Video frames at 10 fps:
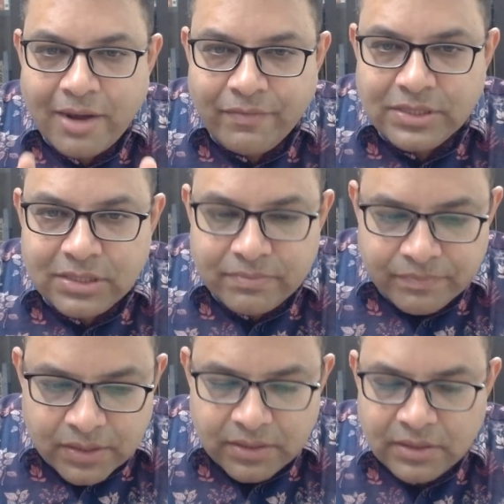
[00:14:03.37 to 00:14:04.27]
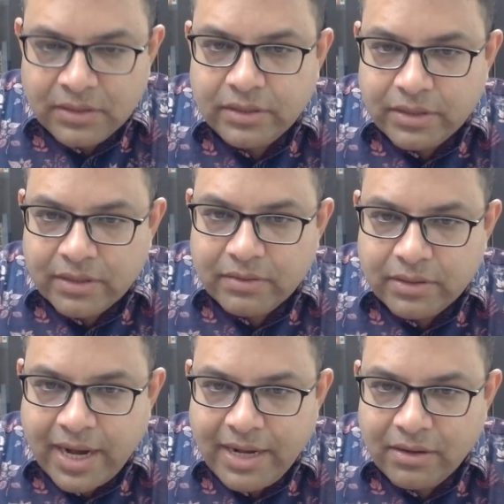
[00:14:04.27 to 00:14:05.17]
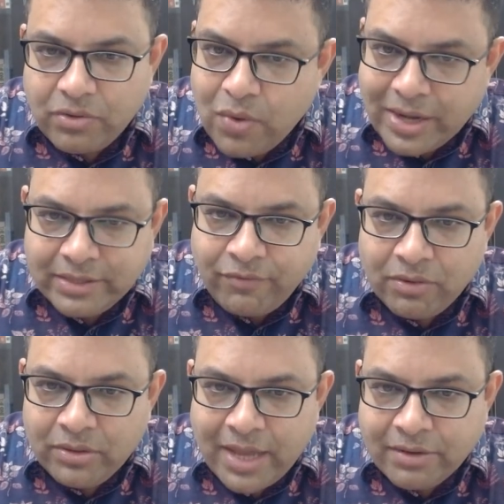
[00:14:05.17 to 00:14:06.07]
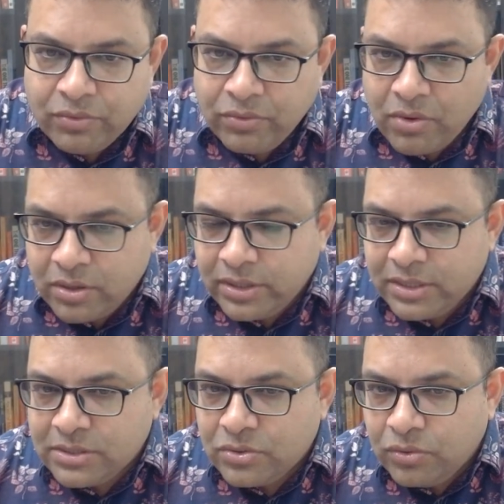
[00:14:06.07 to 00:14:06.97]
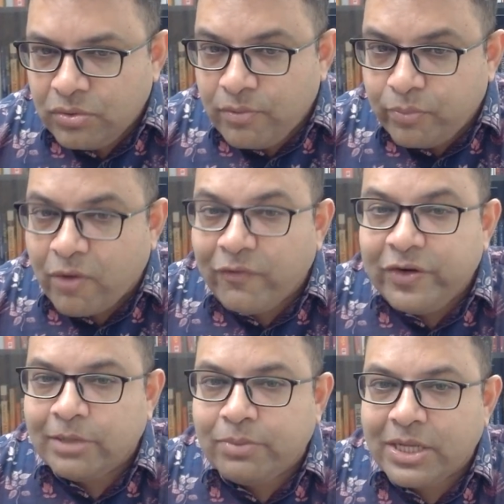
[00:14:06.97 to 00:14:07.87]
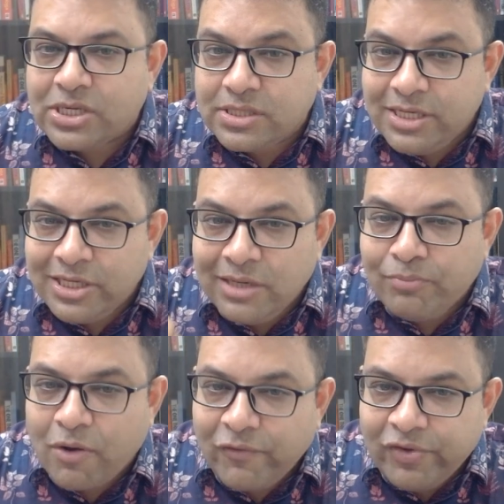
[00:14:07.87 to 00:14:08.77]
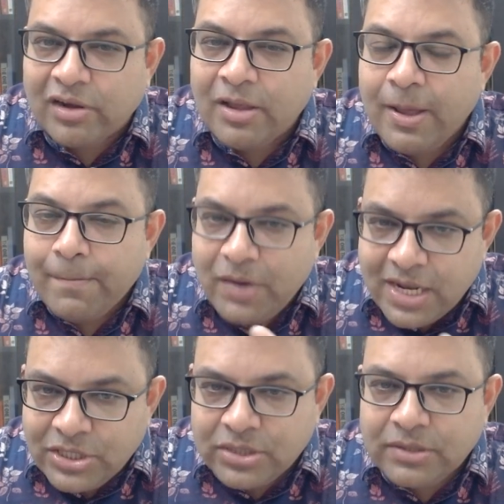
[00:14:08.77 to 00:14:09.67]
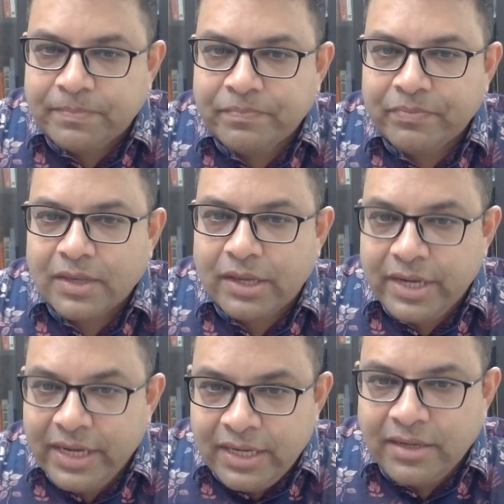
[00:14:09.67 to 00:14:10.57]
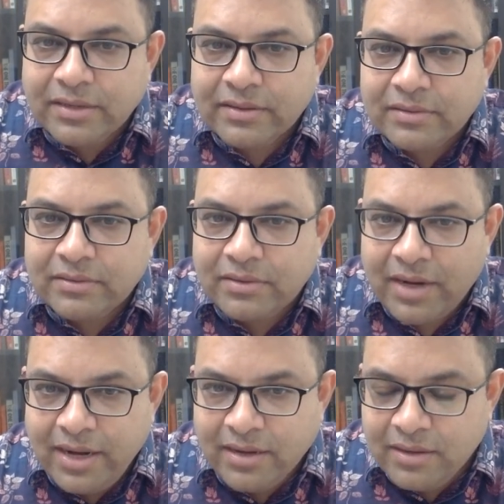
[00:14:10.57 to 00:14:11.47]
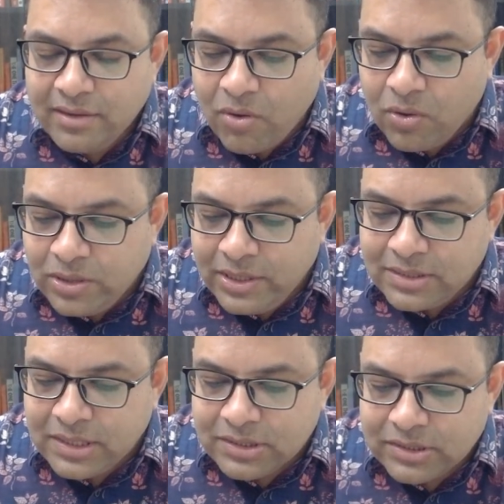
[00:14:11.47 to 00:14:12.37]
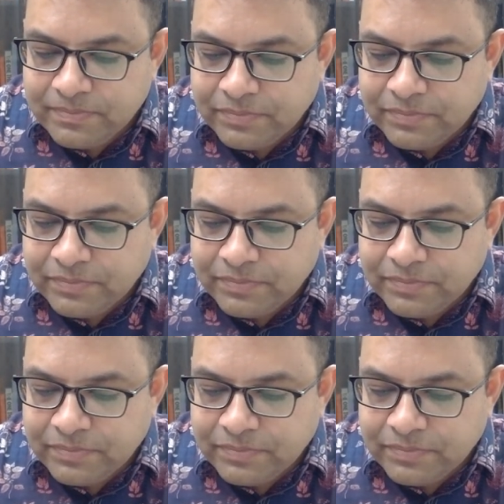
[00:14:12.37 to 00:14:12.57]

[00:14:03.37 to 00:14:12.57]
and wisdom. Right? You either follow that road, or there is a road to profit and pleasure. Seeking profit, pleasure, greed, right? All these things.